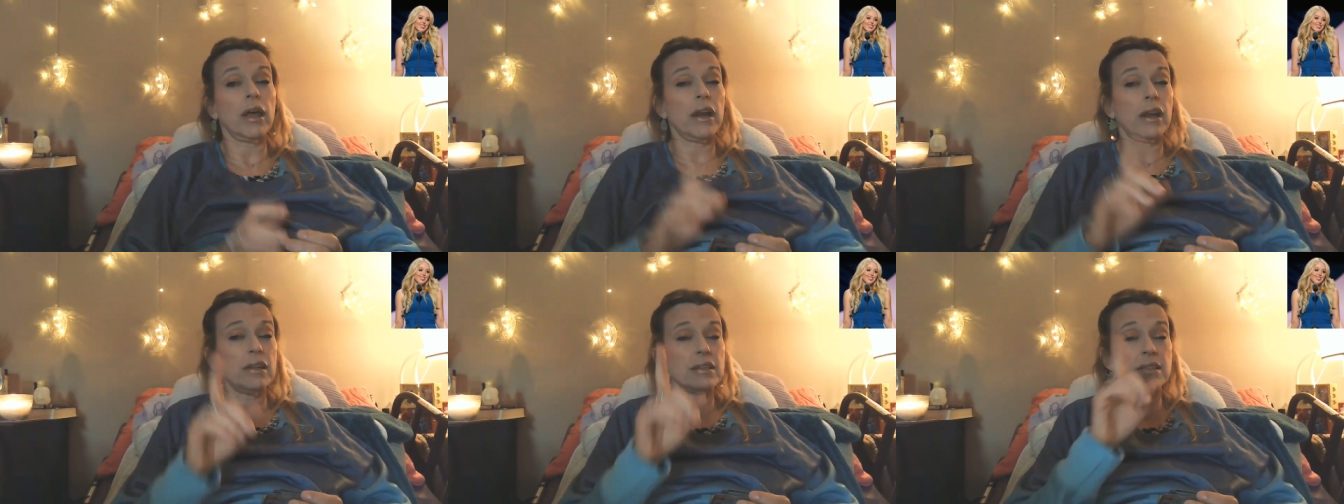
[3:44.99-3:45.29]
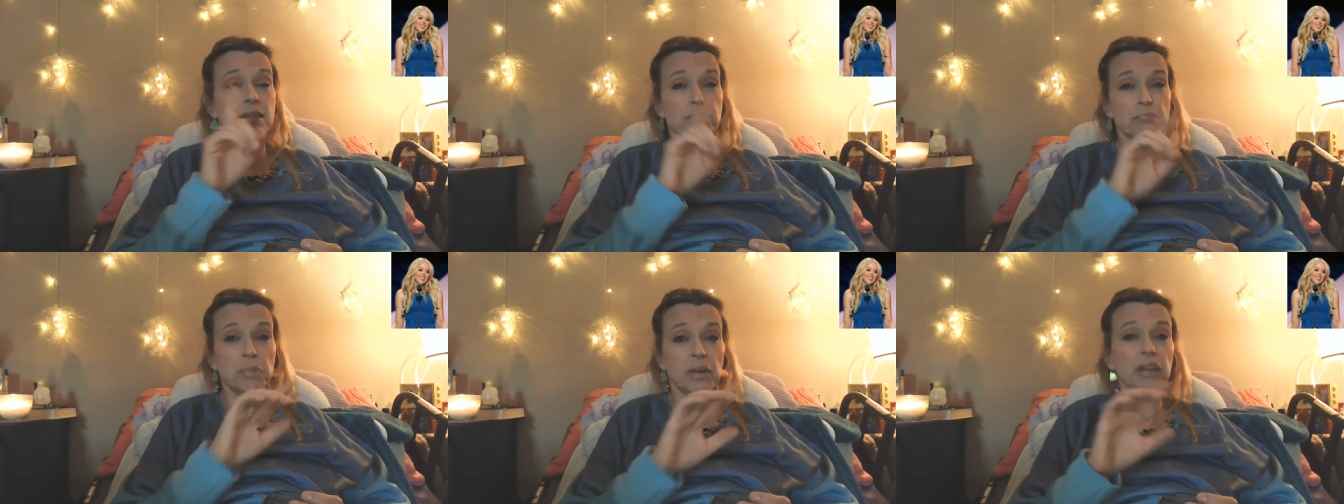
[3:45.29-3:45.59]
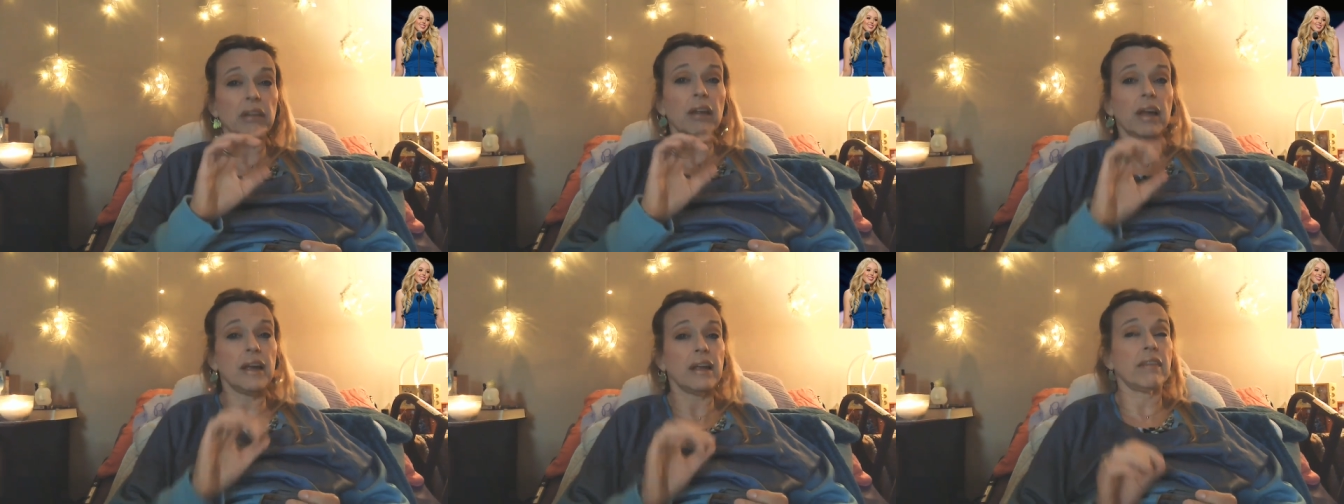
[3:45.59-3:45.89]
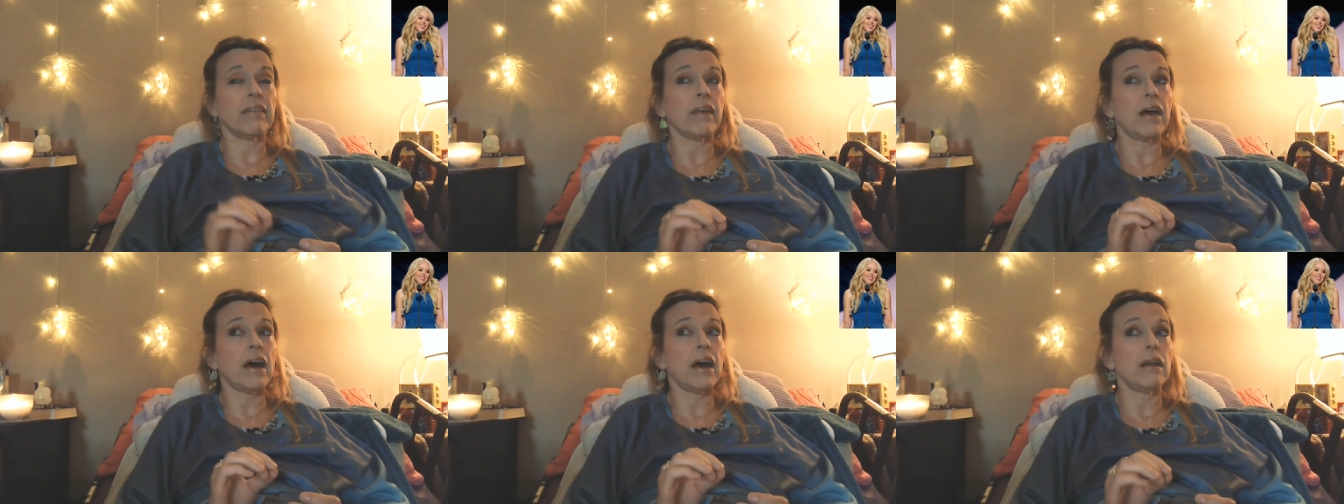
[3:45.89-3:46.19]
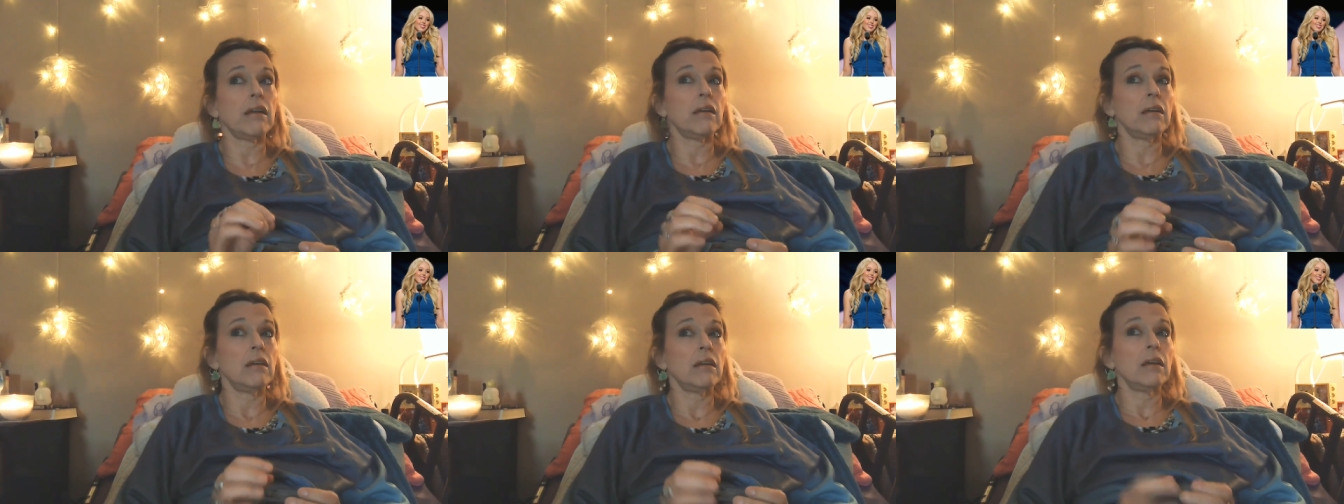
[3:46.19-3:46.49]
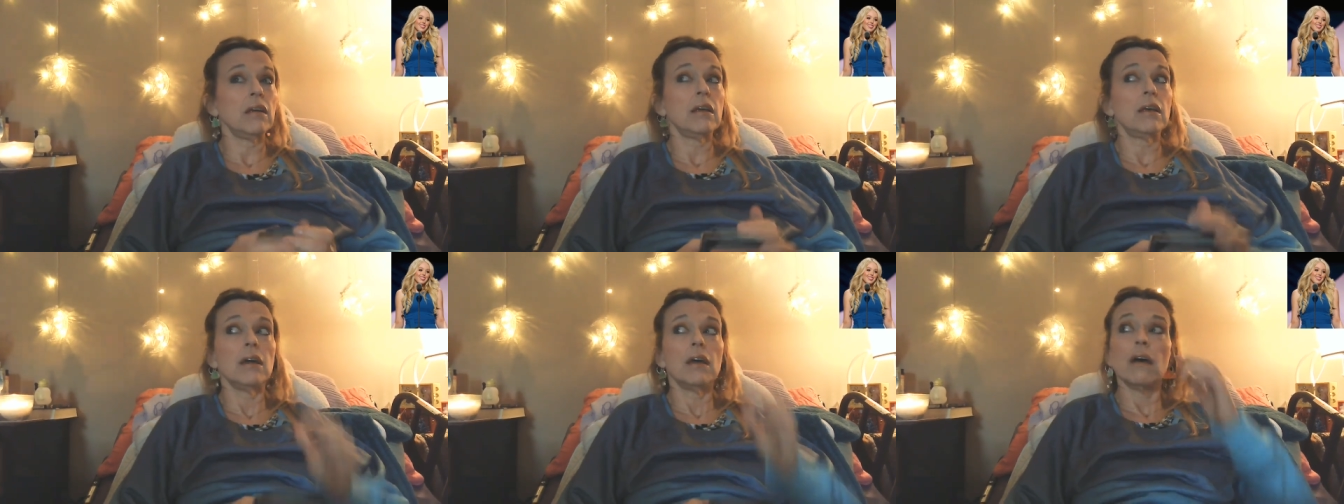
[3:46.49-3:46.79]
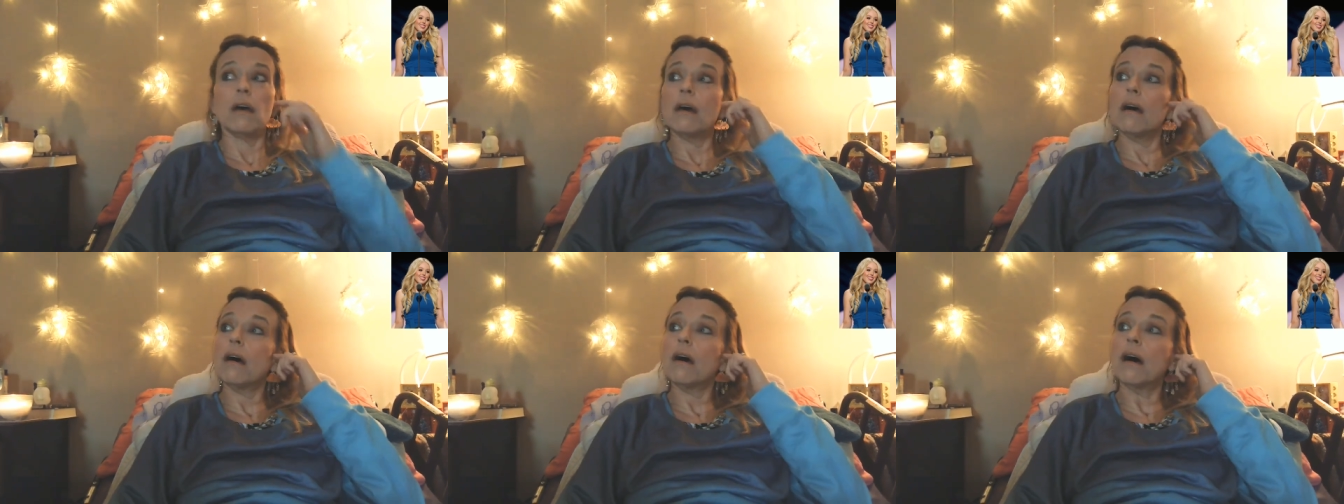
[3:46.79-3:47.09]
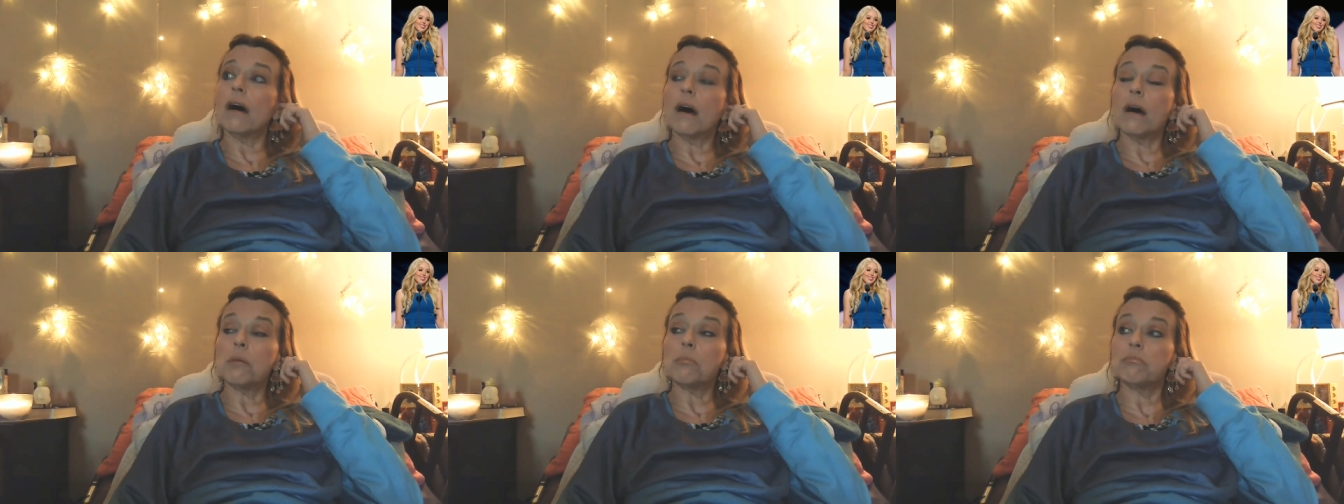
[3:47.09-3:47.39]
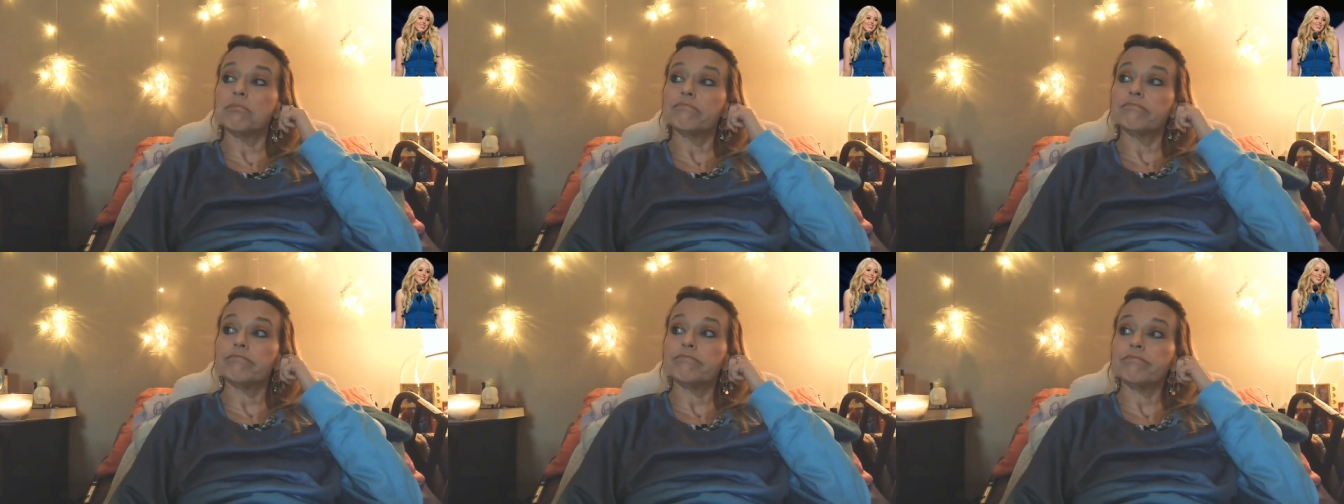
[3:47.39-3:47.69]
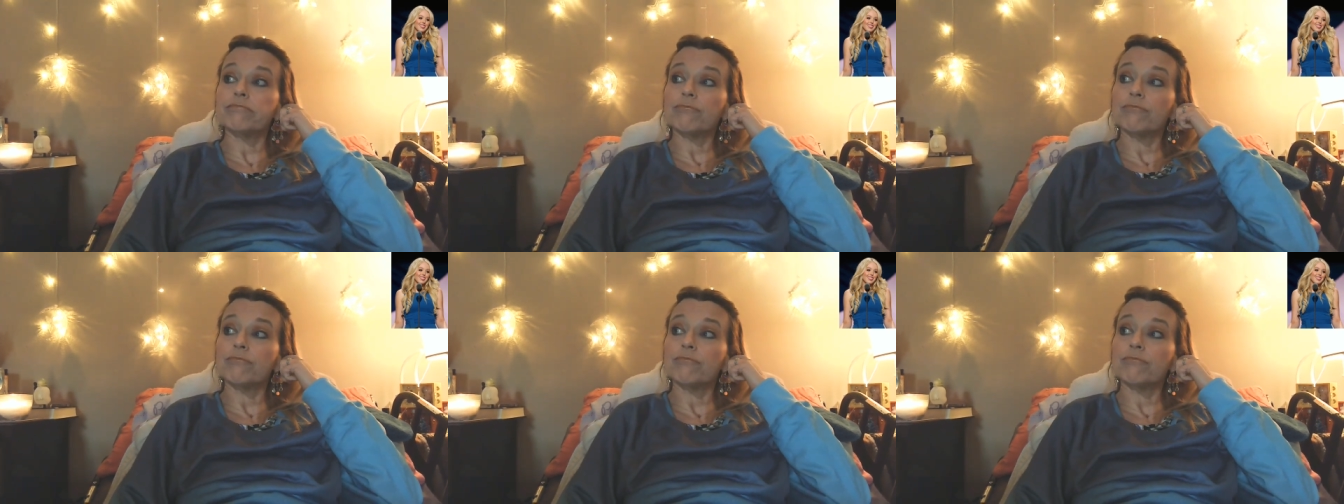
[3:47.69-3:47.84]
And it's been like that um,